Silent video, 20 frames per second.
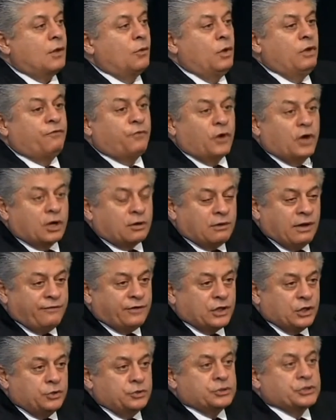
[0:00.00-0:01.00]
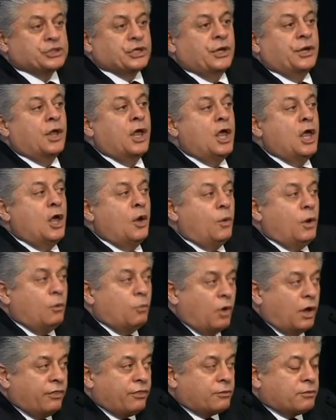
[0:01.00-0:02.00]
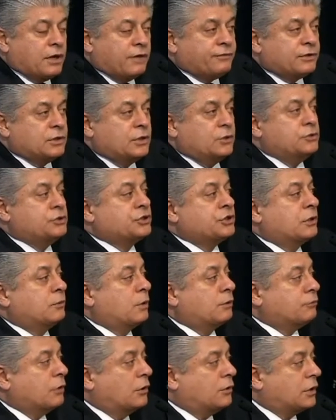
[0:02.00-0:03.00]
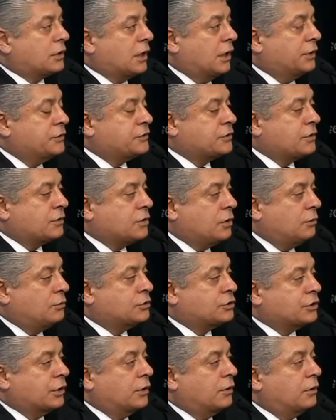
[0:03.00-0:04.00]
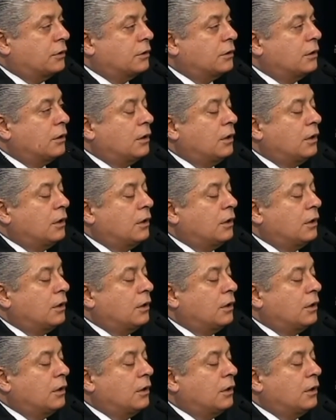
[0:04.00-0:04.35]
We fought a revolution. We won the revolution. We wrote a constitution.